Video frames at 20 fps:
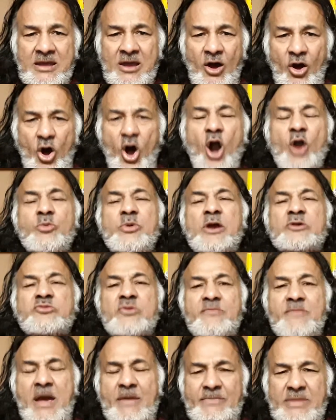Always
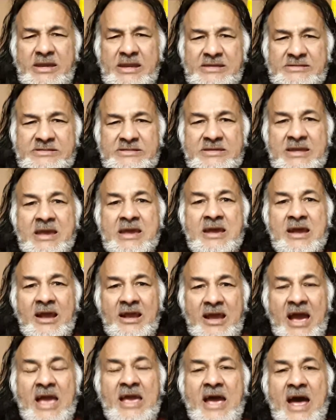remember this.
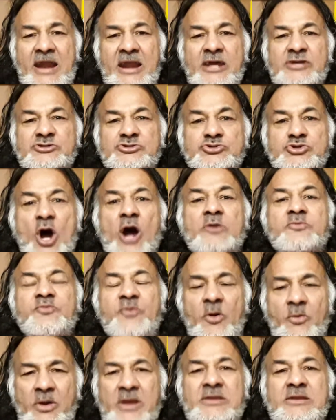Guyana is not
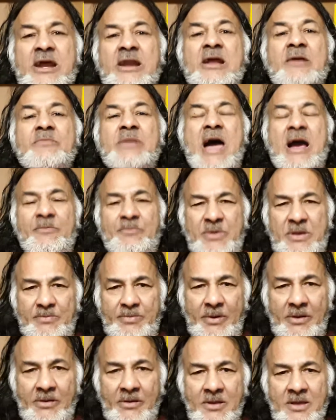for Indian and black
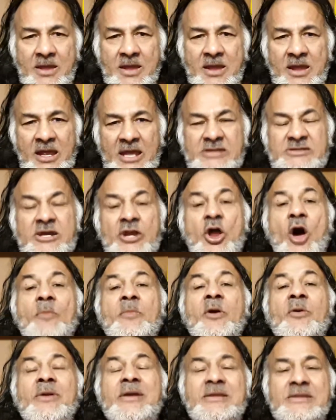people. It's an
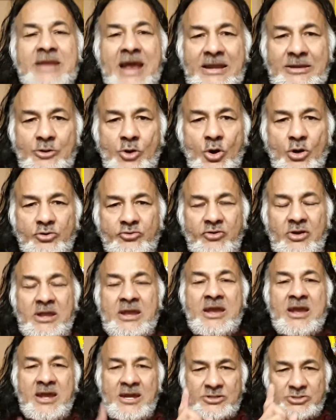Amerindian country.
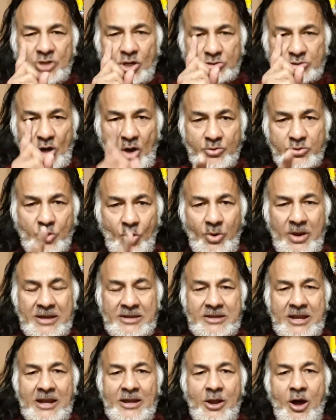Just how you
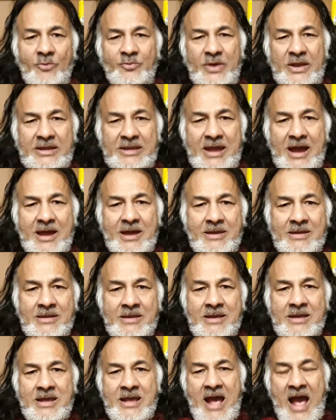Indian love India,
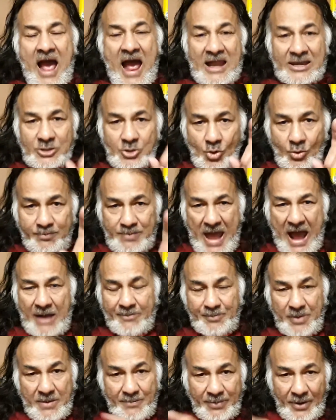and you
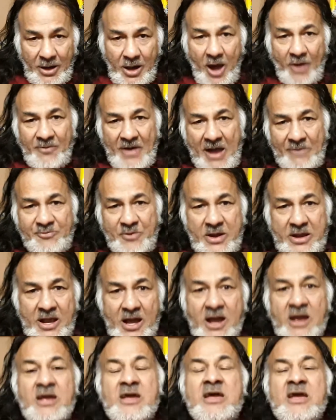black people love
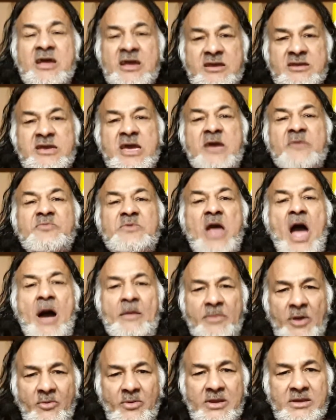Africa, give the
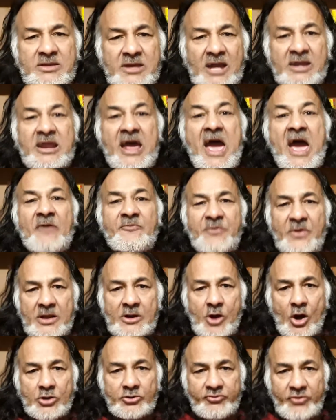Amerindian the effing
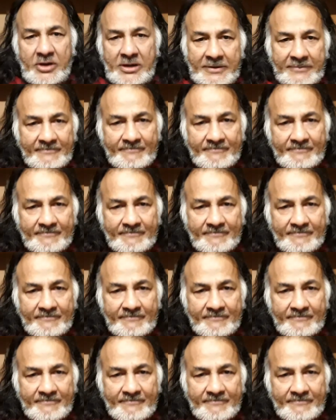country.